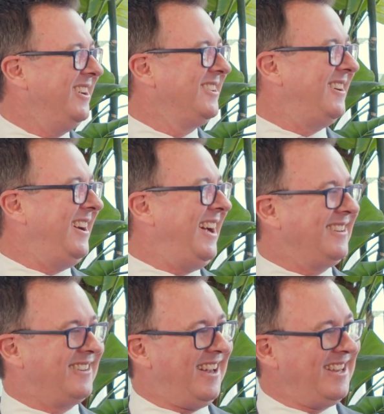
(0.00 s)
So
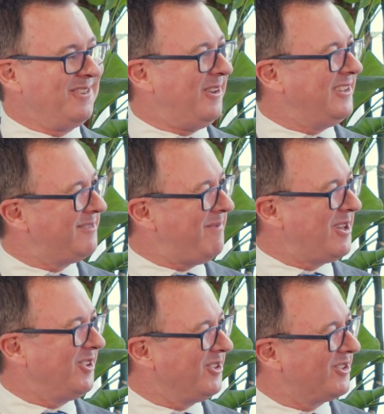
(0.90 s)
I had to write
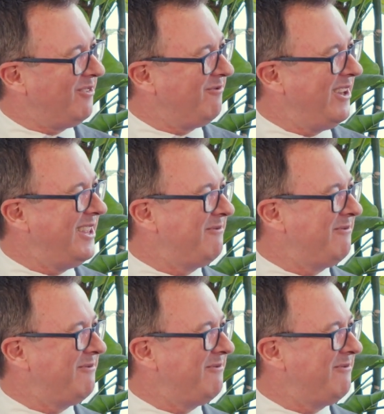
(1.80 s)
specialist software